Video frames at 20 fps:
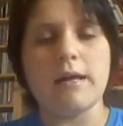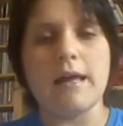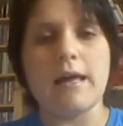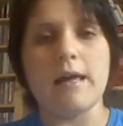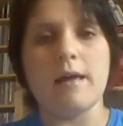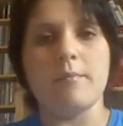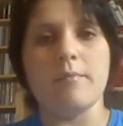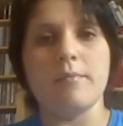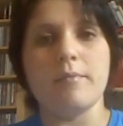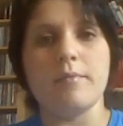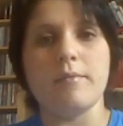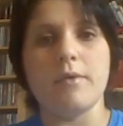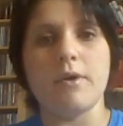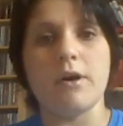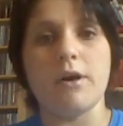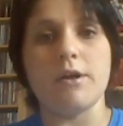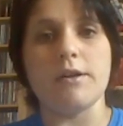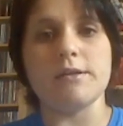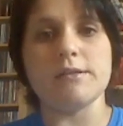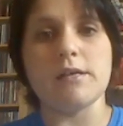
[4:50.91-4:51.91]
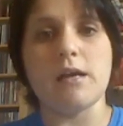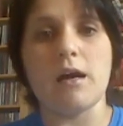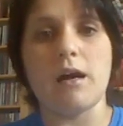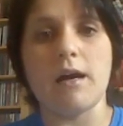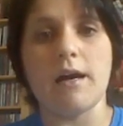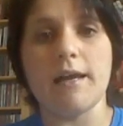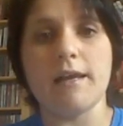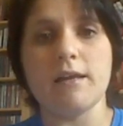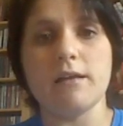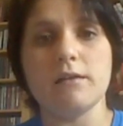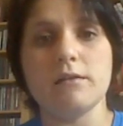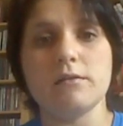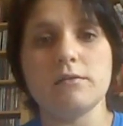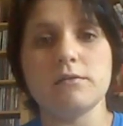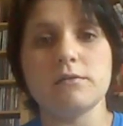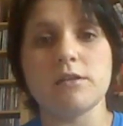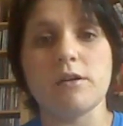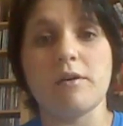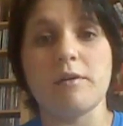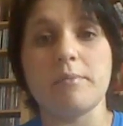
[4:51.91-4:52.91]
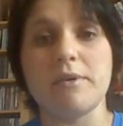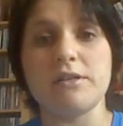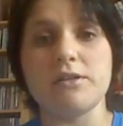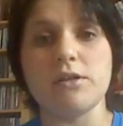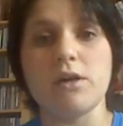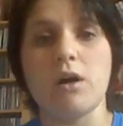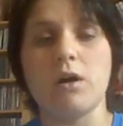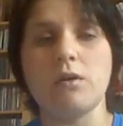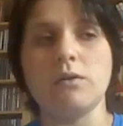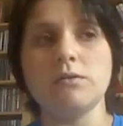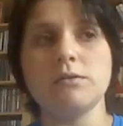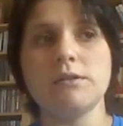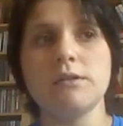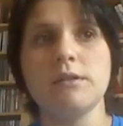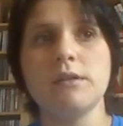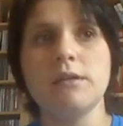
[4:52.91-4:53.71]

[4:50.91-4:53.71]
aren't as high, so I've been told.